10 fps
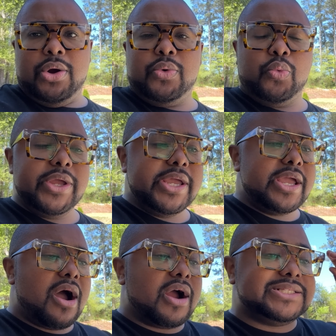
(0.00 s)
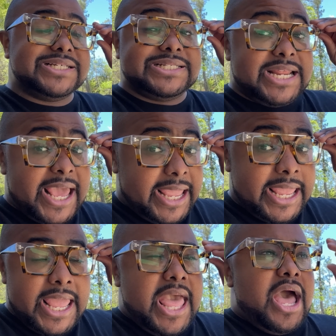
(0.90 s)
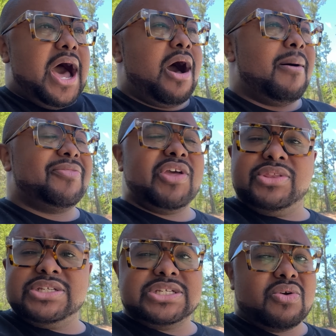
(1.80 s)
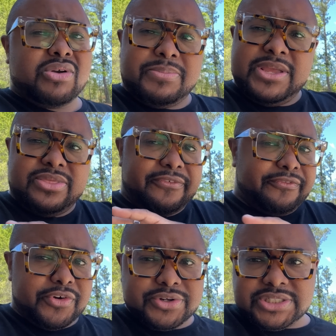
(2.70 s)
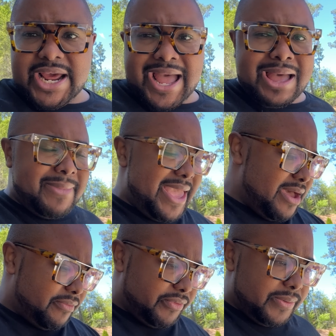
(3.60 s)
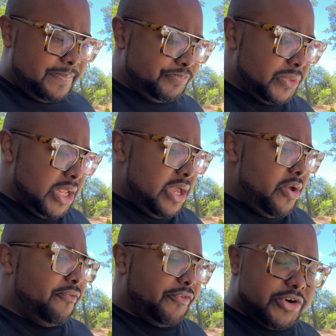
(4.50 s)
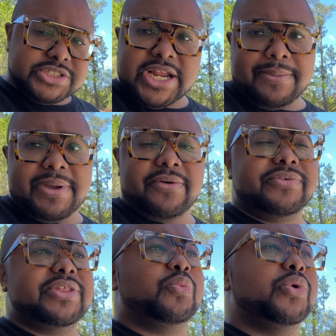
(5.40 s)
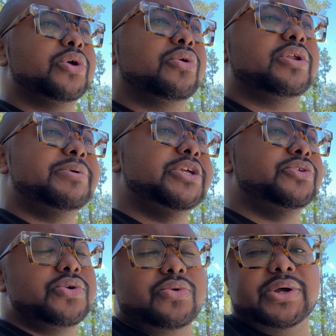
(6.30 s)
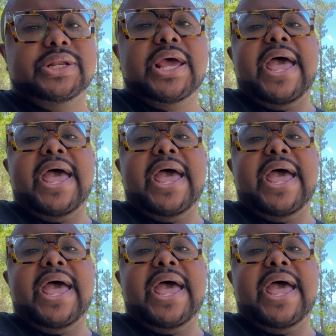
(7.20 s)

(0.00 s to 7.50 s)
we are today, um, I think this is going to be the first time ever, first time ever that we're going to be doing